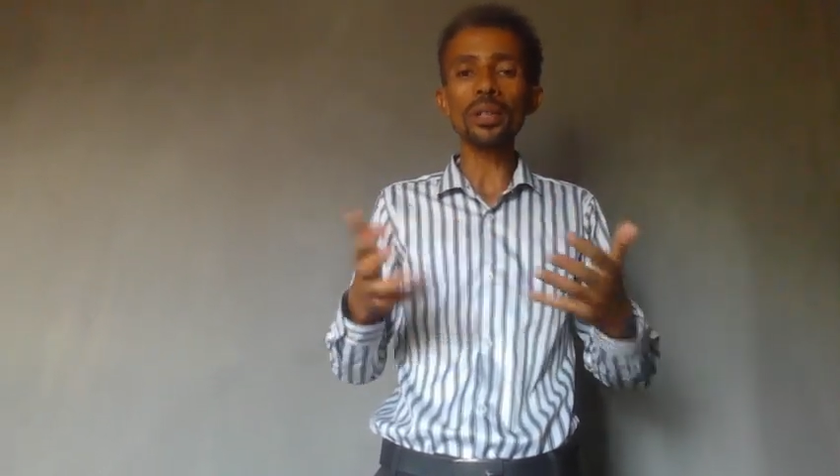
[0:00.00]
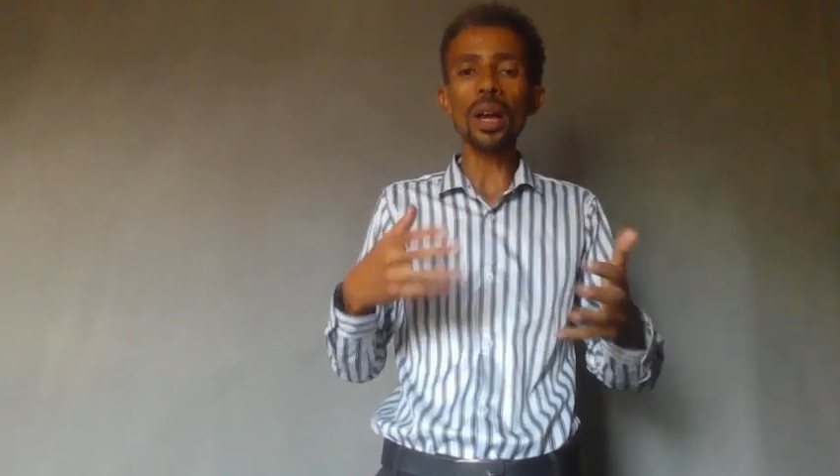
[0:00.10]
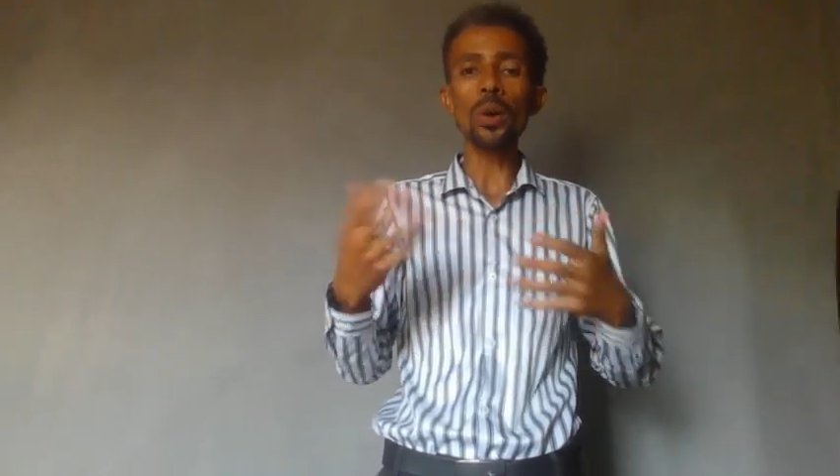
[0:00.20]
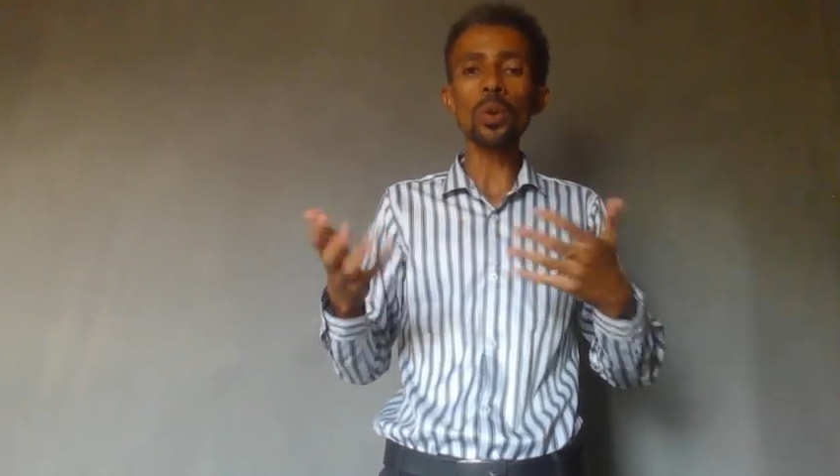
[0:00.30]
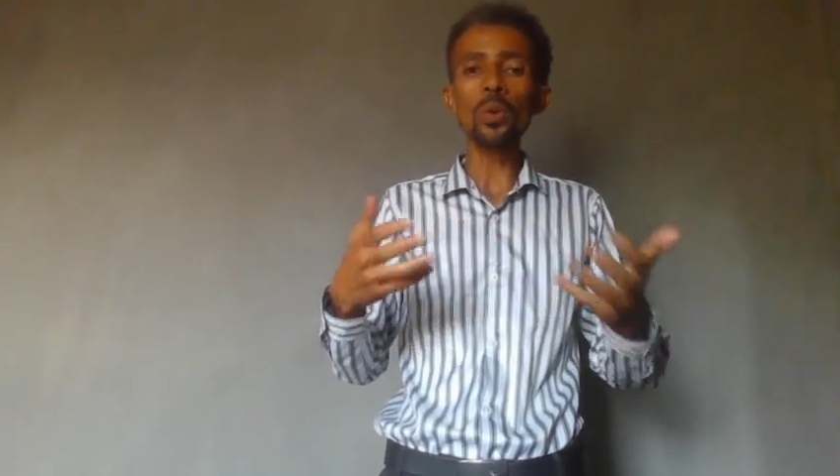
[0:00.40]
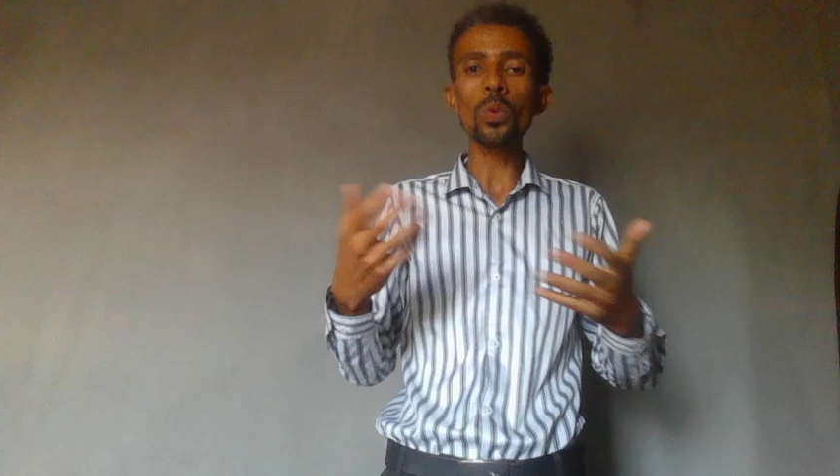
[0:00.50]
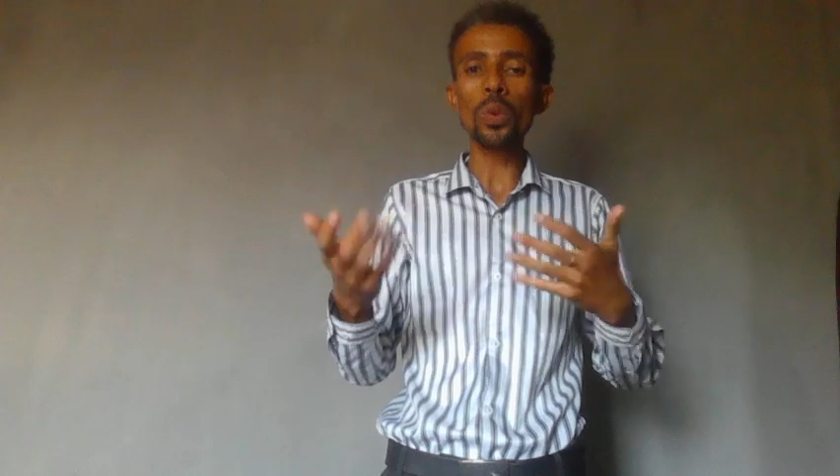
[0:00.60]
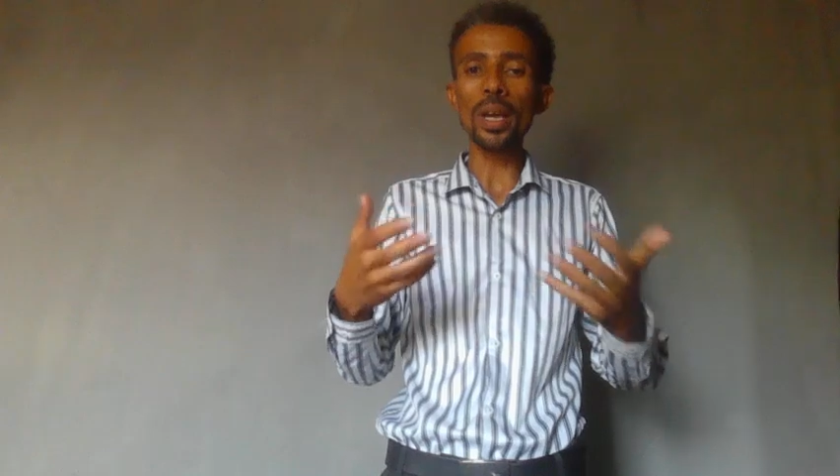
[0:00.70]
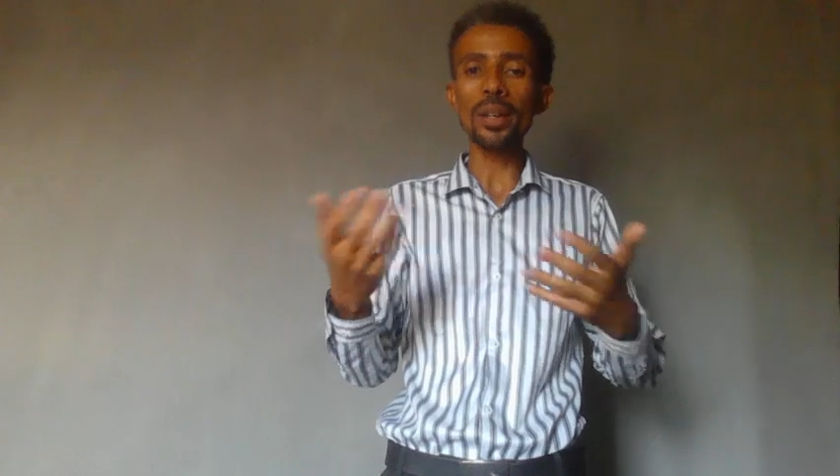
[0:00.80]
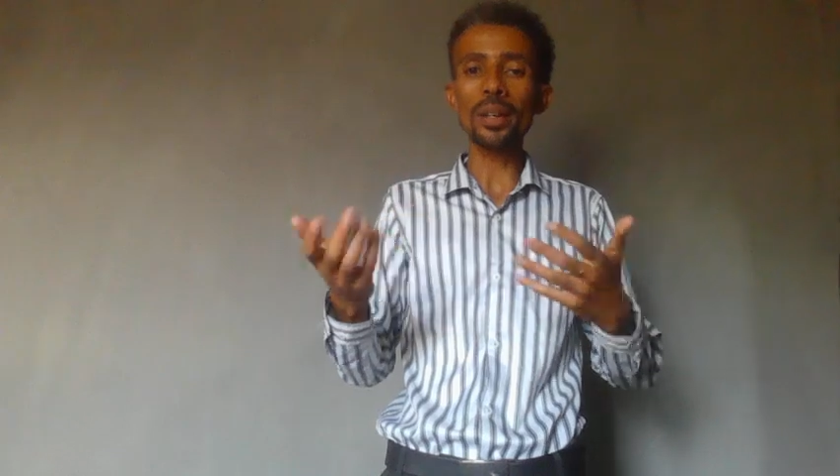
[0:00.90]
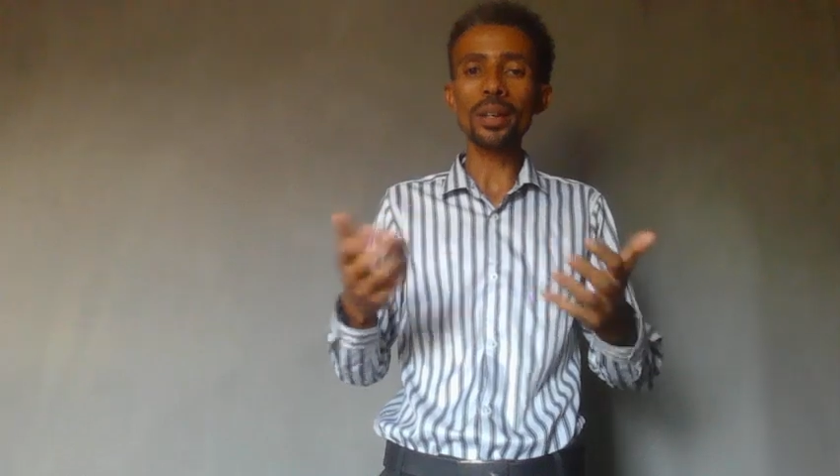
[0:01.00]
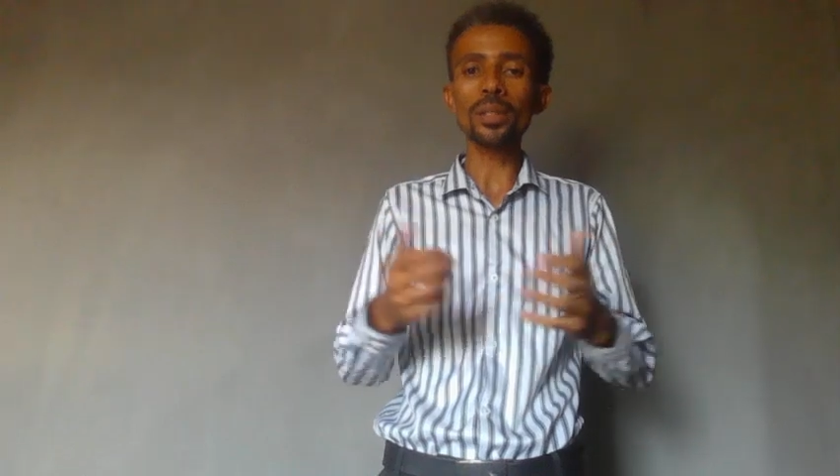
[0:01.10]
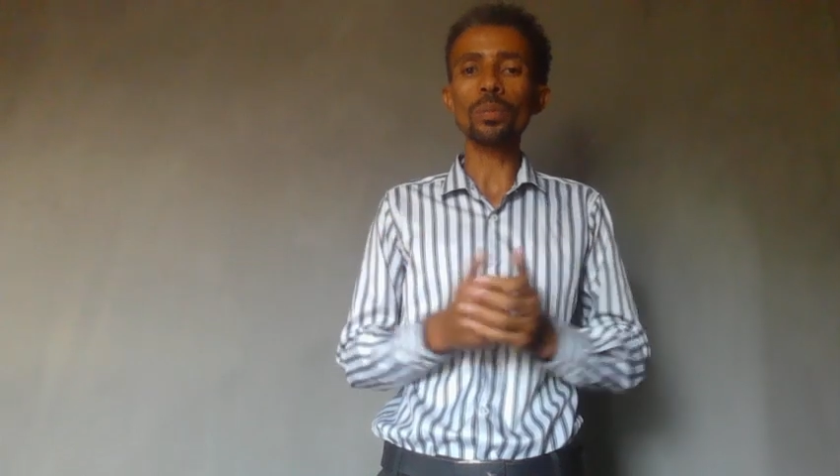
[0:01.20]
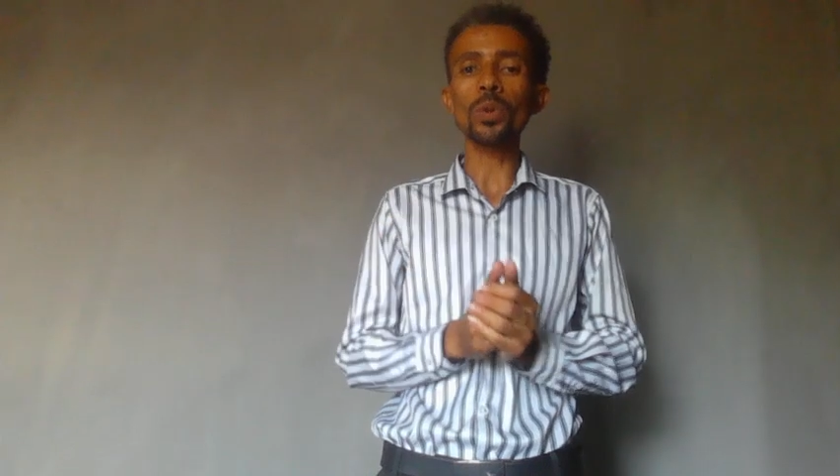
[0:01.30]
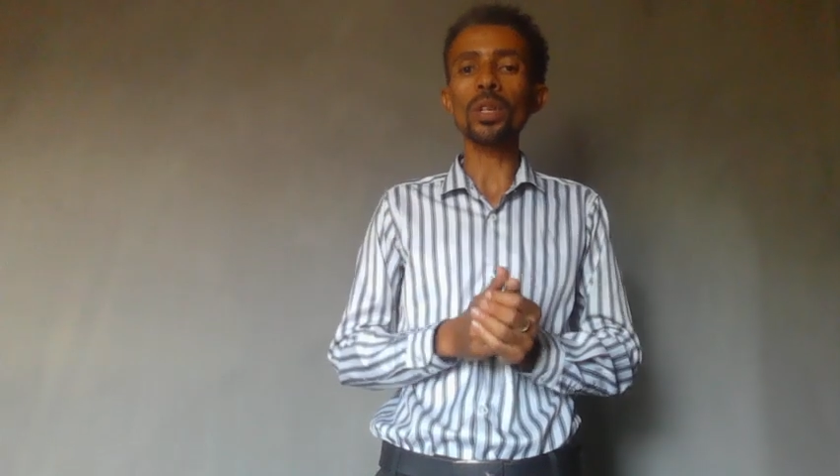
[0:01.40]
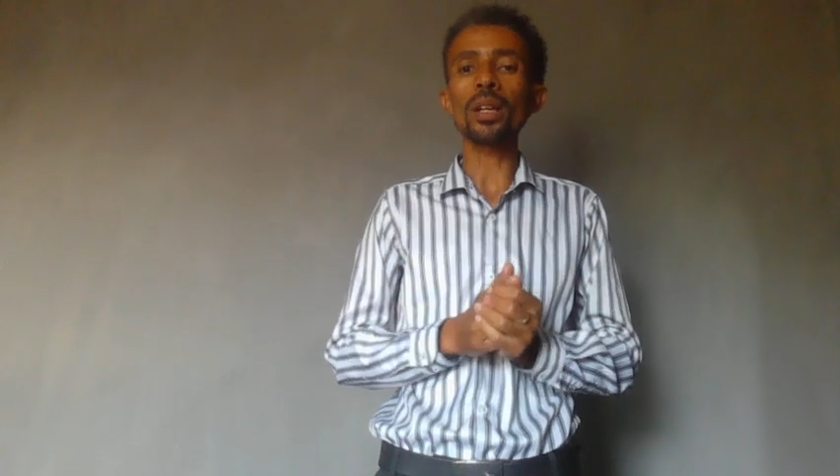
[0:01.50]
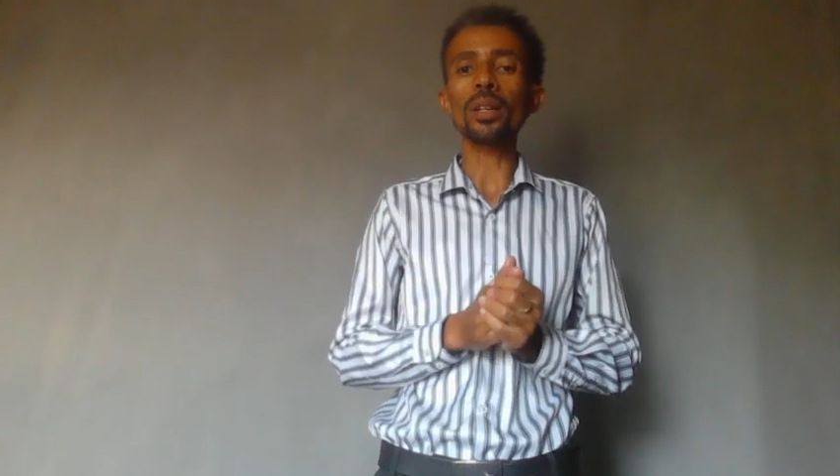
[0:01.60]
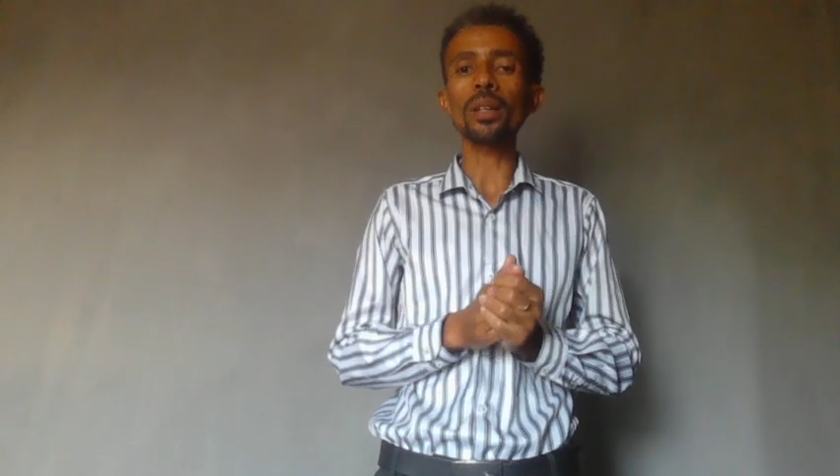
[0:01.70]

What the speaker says: how we address model